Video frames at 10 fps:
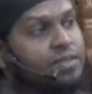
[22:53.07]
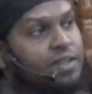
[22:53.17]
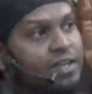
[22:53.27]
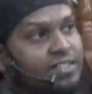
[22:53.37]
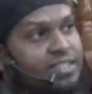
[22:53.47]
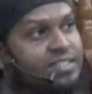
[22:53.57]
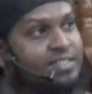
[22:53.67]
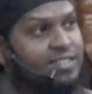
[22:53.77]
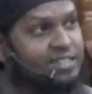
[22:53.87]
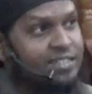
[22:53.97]
So Allah
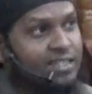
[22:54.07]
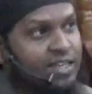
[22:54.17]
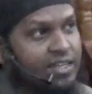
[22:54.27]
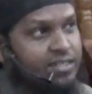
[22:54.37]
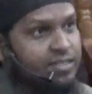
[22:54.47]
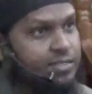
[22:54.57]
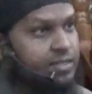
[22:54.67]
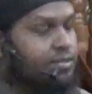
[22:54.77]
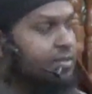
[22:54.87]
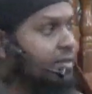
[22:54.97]
says, these things
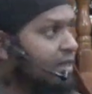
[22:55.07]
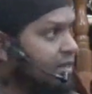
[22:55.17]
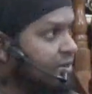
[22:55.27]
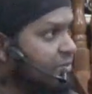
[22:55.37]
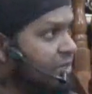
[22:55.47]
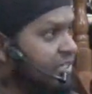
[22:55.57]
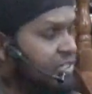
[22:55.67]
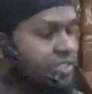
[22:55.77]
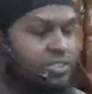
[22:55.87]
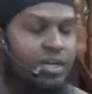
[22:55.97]

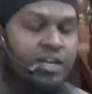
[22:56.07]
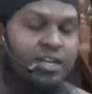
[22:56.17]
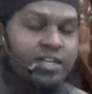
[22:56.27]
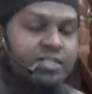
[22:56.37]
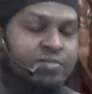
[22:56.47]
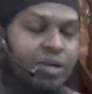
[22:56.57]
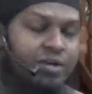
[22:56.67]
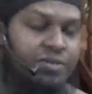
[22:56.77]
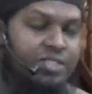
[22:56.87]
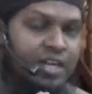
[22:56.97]
which Allah
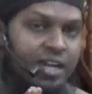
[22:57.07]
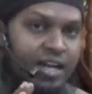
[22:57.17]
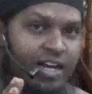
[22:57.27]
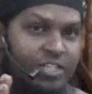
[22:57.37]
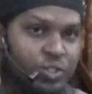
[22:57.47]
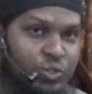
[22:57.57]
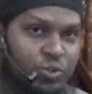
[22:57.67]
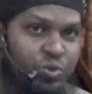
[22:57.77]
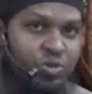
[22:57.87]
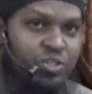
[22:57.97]
subhanahu wa ta'ala has
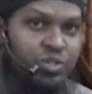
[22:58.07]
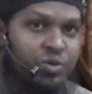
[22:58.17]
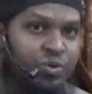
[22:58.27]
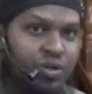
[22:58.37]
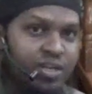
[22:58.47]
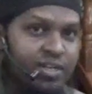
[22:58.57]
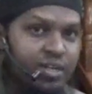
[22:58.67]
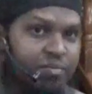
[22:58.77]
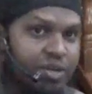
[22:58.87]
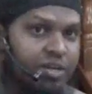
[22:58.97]
shown you in
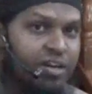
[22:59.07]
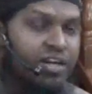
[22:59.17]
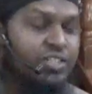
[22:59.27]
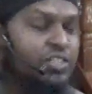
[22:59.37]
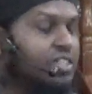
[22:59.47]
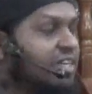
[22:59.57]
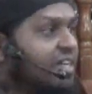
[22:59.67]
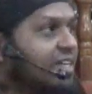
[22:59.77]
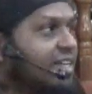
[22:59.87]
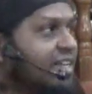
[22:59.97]
the Mi'raj
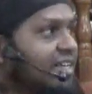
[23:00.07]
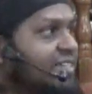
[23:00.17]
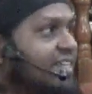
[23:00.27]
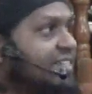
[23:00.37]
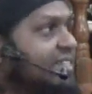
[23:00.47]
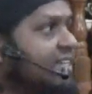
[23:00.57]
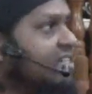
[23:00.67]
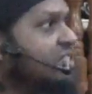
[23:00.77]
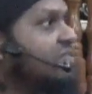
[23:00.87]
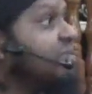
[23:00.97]
is a
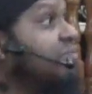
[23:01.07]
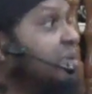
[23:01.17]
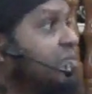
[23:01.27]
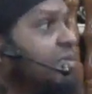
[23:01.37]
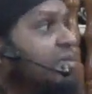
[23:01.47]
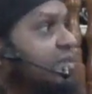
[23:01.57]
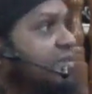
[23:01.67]
test for people.